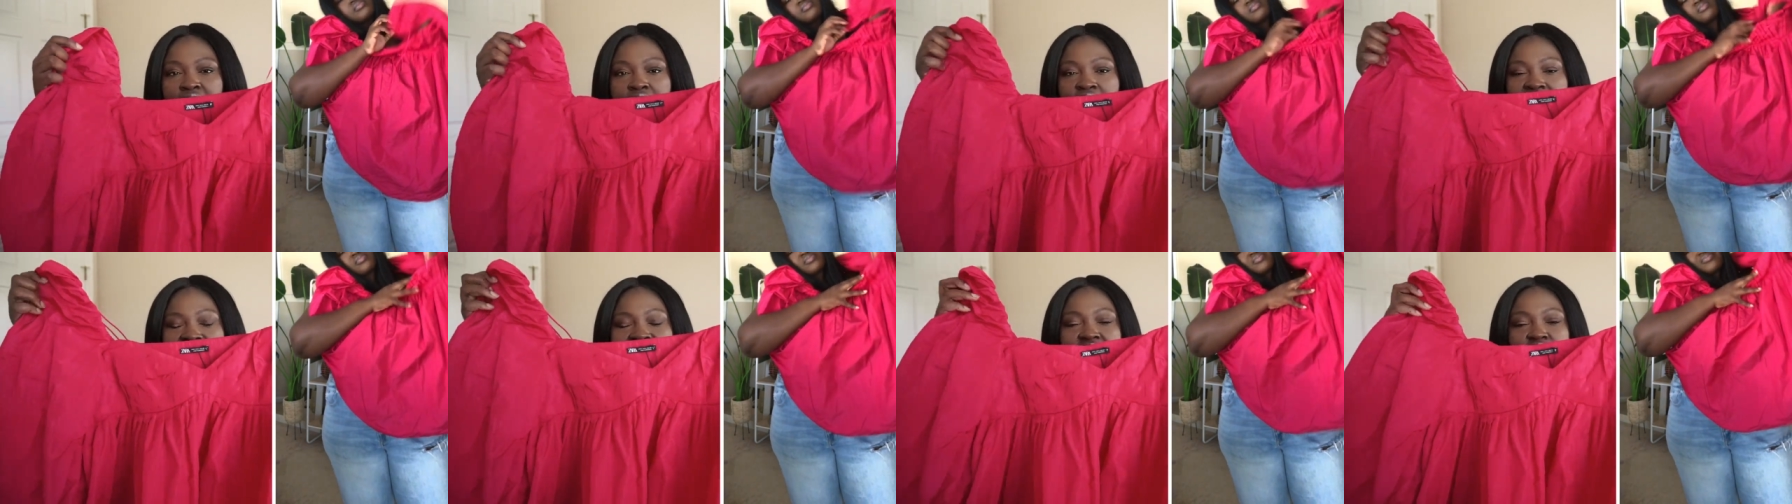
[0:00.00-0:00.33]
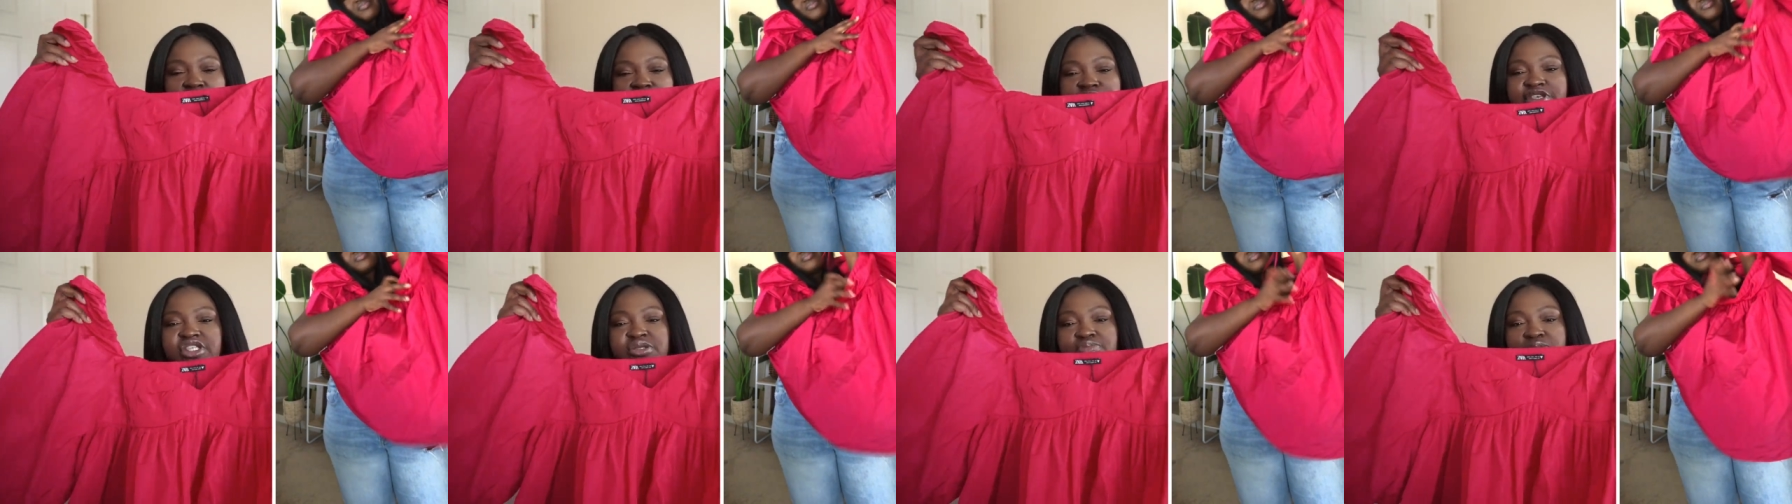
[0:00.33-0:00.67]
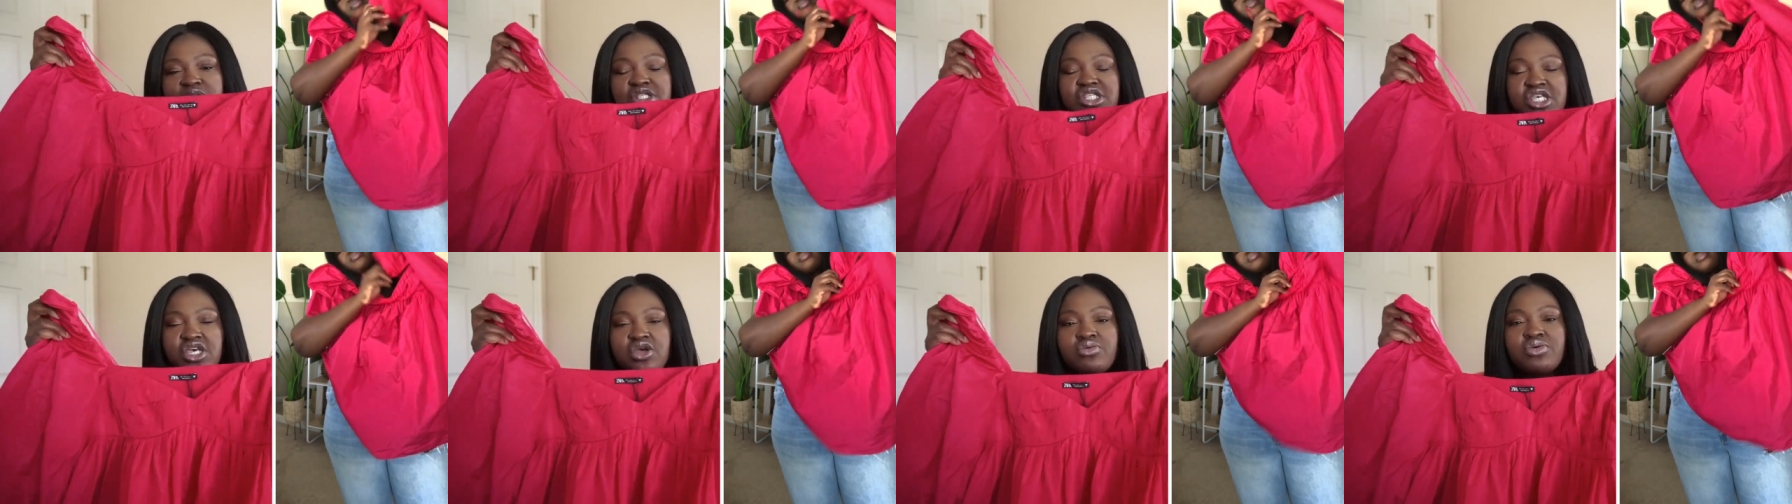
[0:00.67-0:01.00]
how this
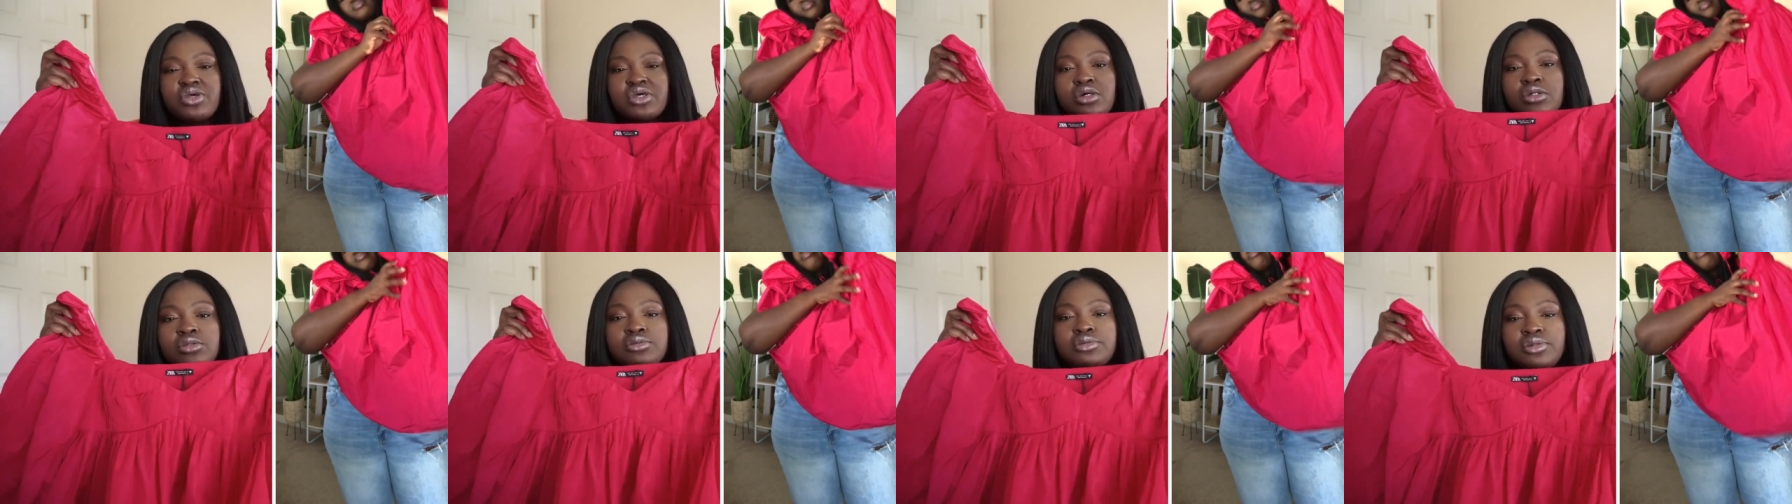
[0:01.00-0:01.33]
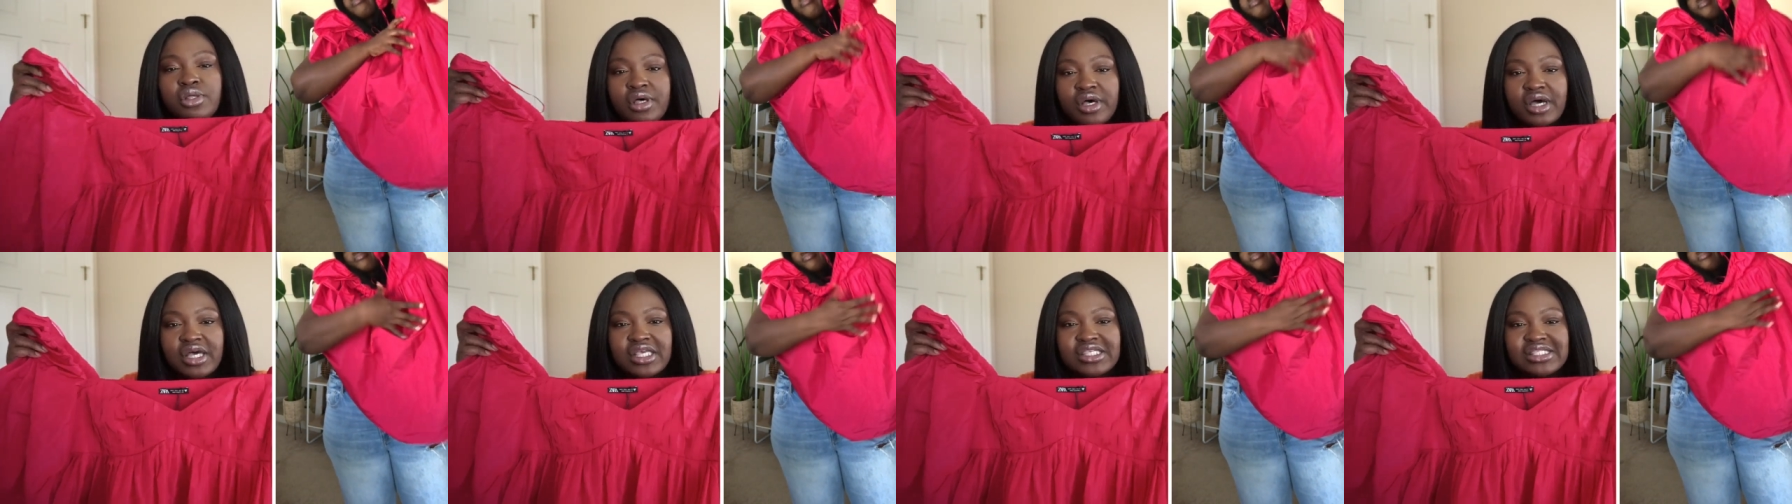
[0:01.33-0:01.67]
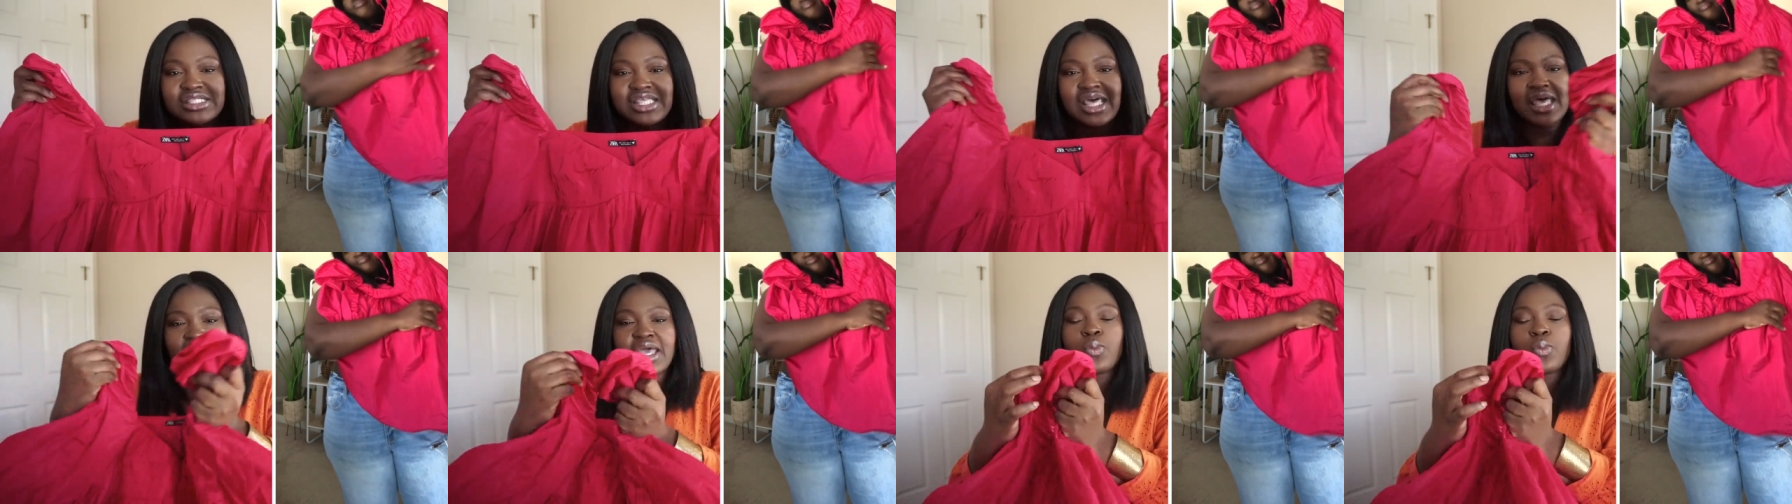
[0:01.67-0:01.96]
material looks that